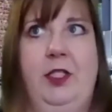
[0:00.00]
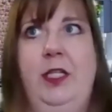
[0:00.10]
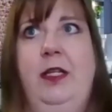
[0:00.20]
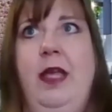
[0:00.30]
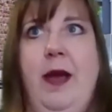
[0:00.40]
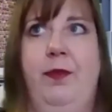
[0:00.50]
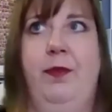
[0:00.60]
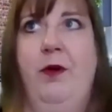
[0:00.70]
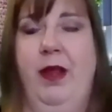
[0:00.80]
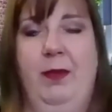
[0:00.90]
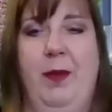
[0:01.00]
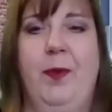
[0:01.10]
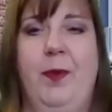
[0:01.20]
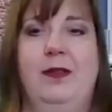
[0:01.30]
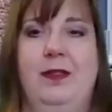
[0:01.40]
She kept throwing the
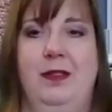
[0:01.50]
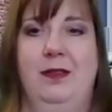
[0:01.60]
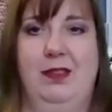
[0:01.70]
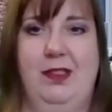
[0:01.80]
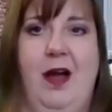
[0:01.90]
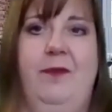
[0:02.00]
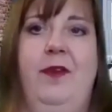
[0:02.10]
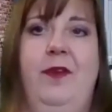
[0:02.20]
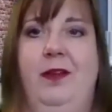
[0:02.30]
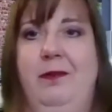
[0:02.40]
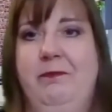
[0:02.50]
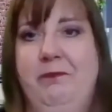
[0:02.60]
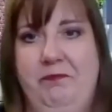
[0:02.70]
books and stuff and,